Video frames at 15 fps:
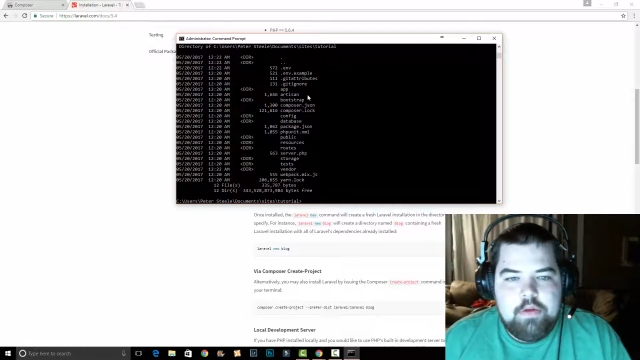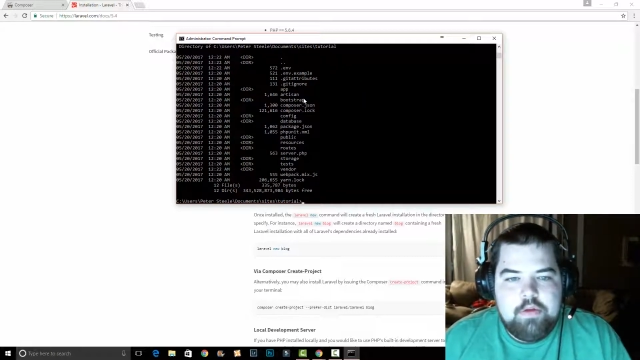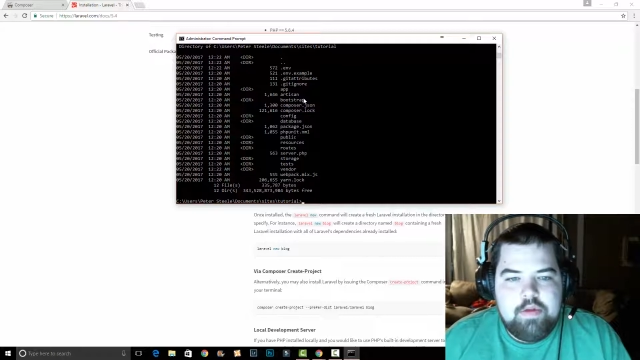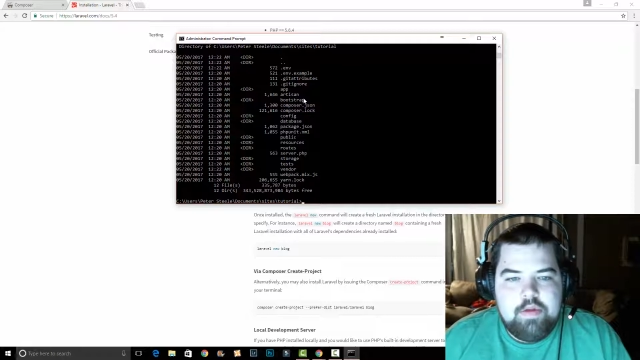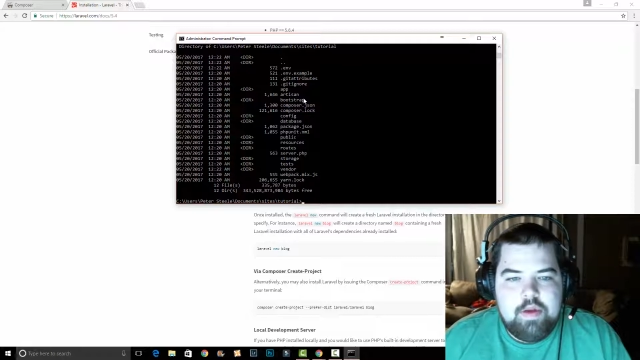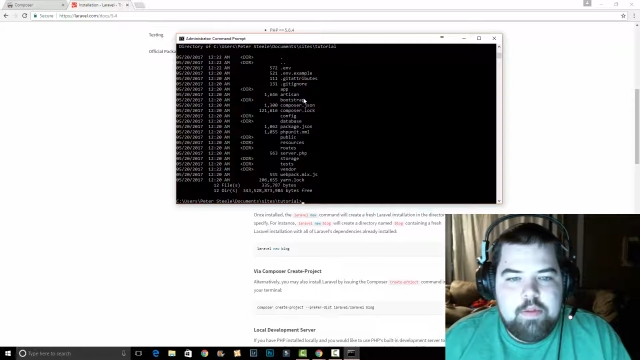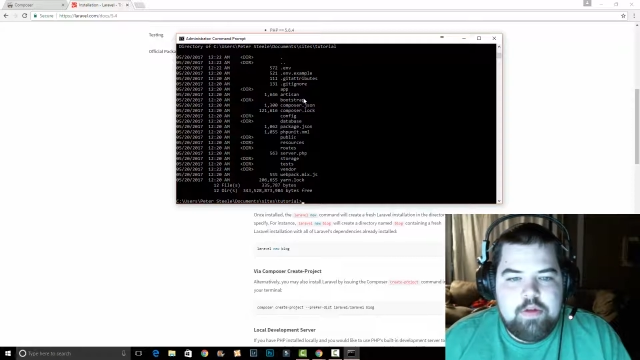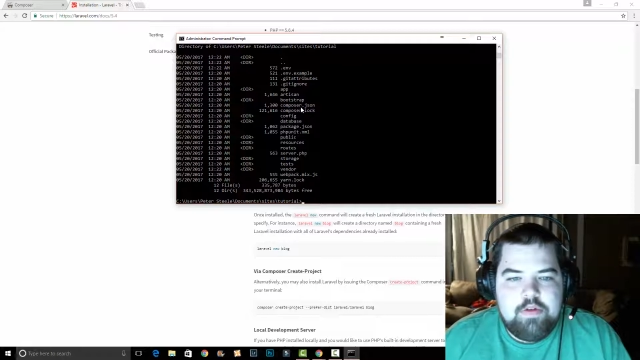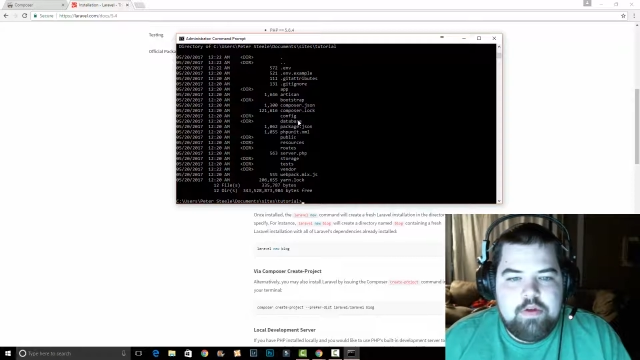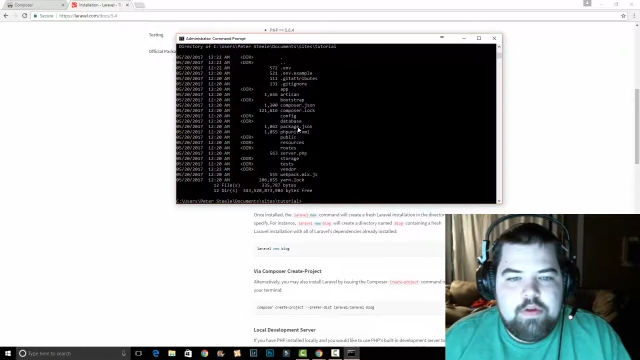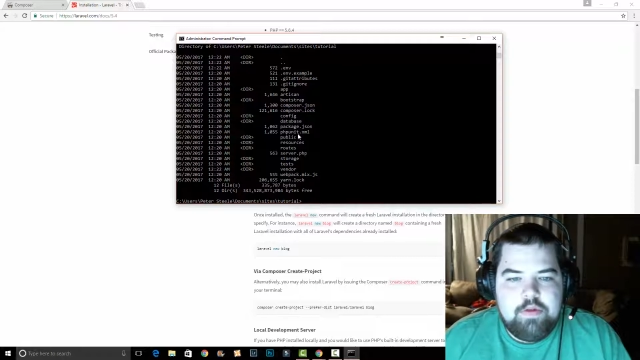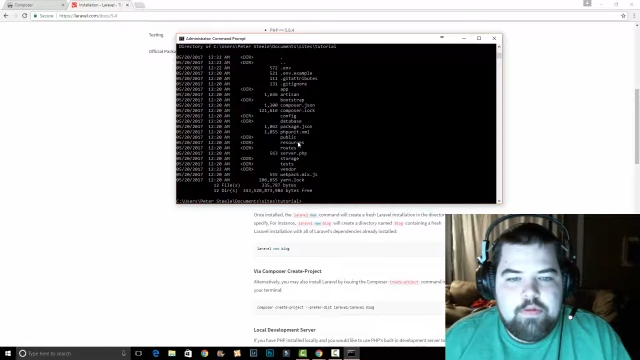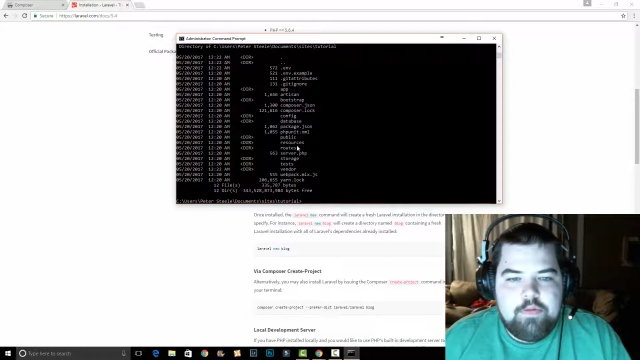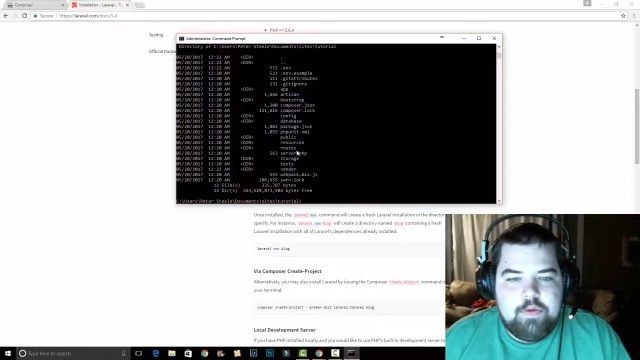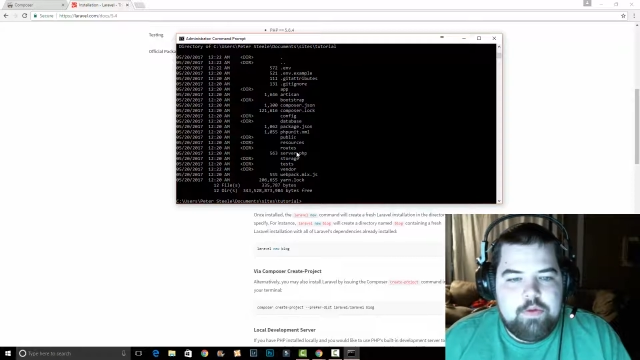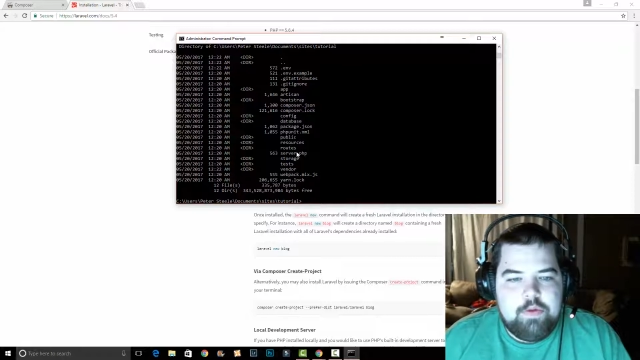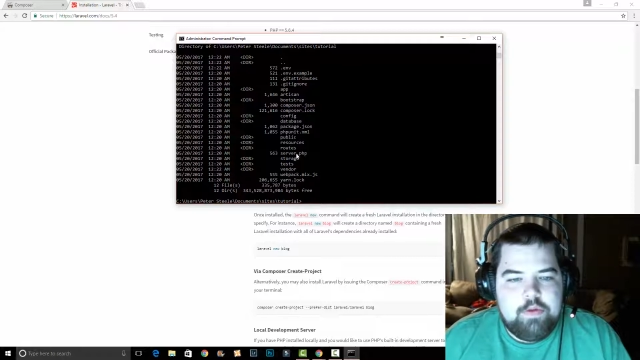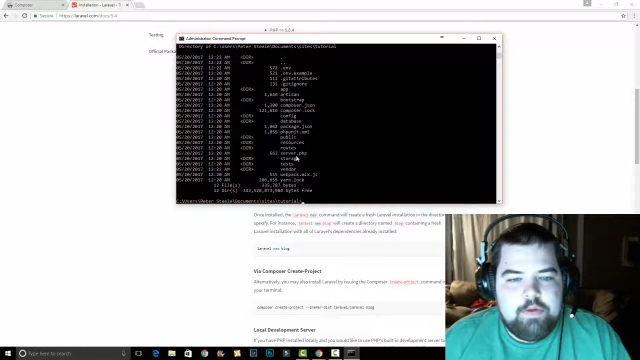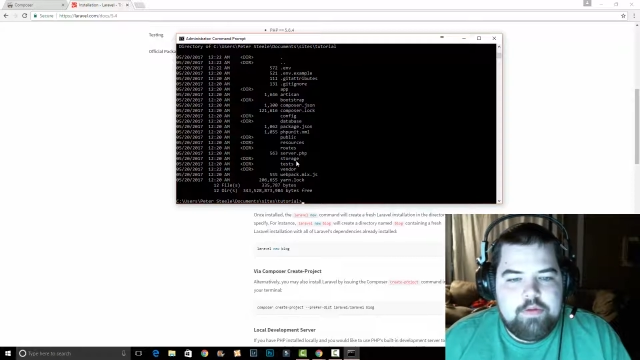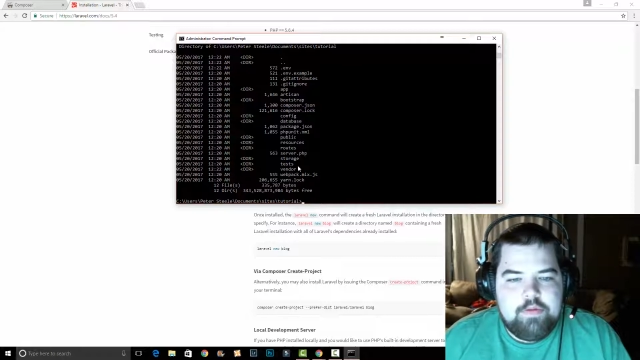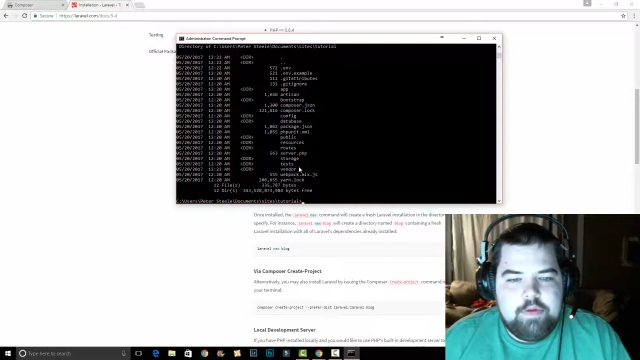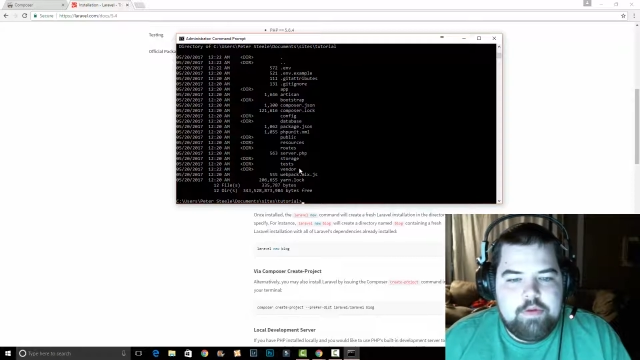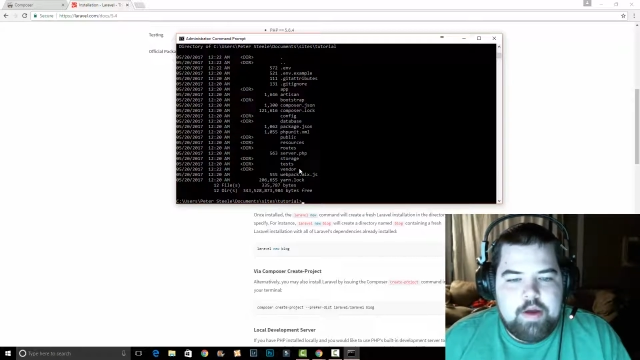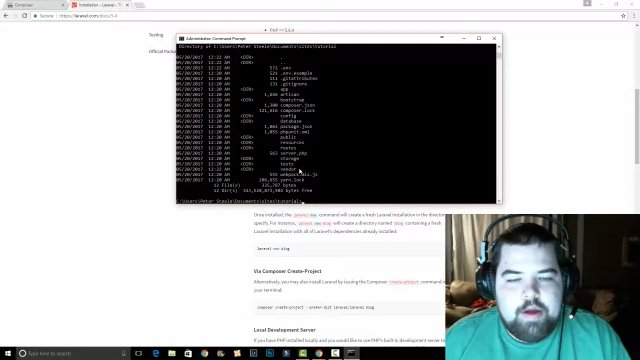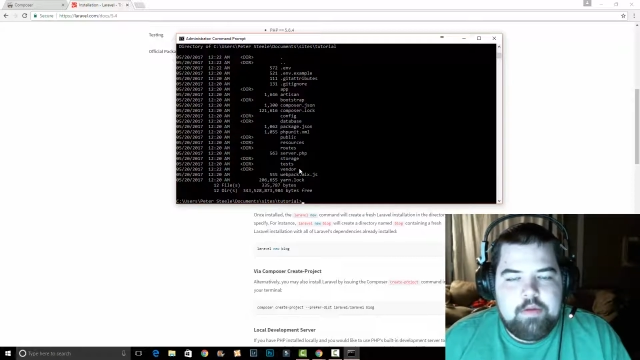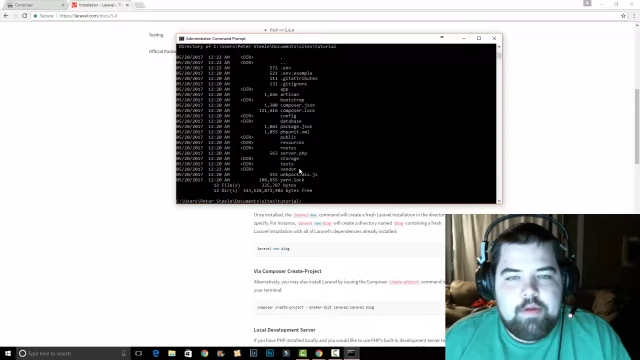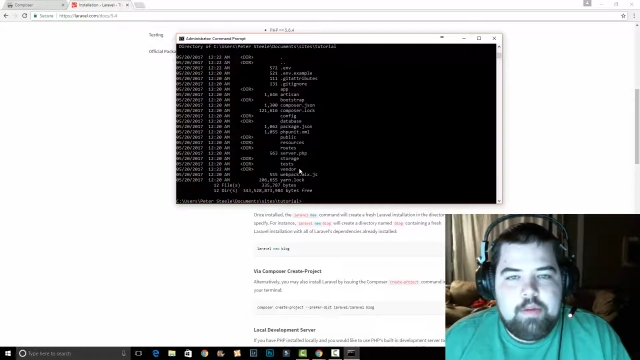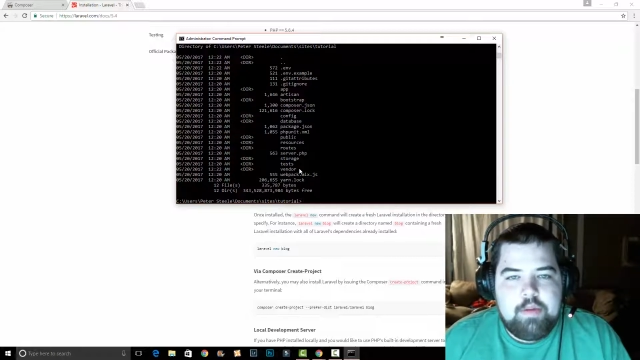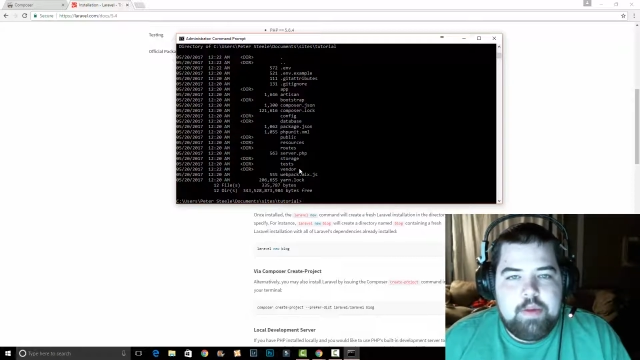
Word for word: So you can see a bunch of different folders and files